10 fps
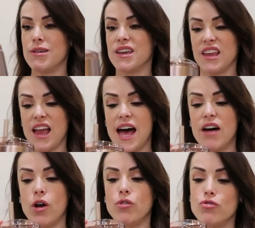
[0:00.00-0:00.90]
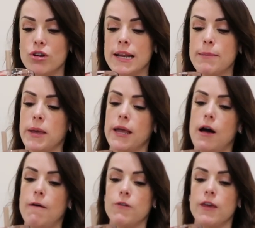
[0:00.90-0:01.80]
you can have a really big
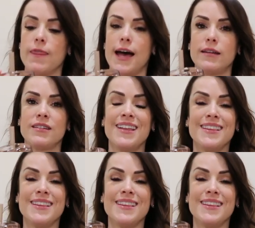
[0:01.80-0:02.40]
coffee in that